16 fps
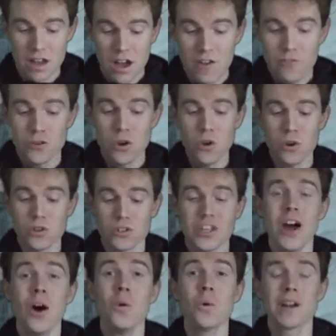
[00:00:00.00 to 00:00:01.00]
Of course,
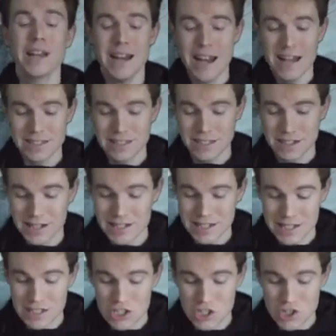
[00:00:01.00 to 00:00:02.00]
the whole class
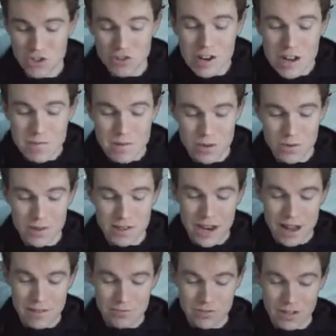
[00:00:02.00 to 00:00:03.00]
started screaming with
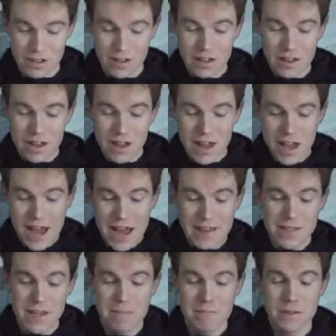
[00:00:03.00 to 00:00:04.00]
laughter,
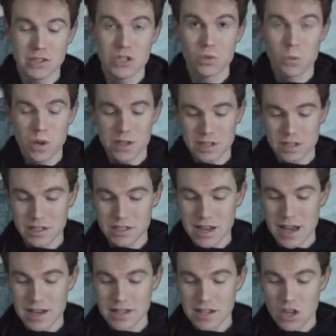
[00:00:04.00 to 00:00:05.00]
and then Mrs. Winter
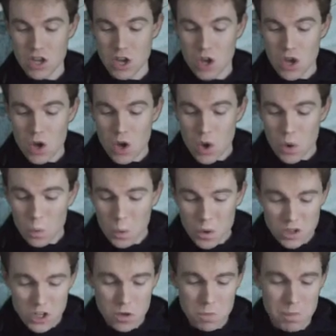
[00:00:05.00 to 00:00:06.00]
said,
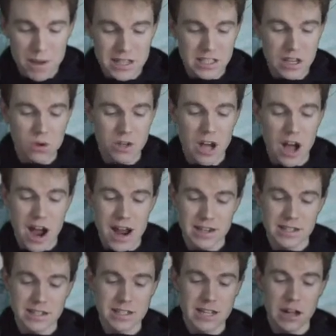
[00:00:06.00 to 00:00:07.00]
"Would you be so kind
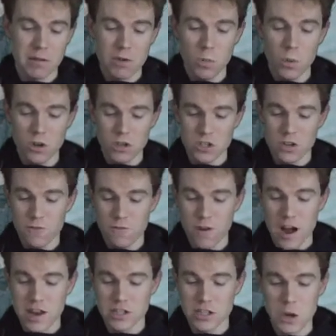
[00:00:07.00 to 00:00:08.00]
as to tell me what you
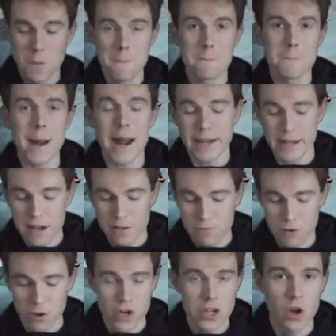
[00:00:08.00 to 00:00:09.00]
find so madly
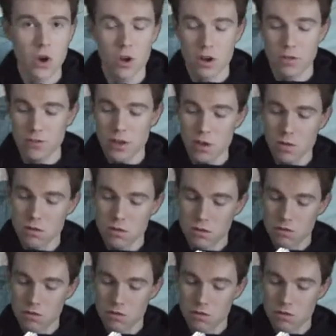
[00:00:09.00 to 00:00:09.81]
funny, all of you?"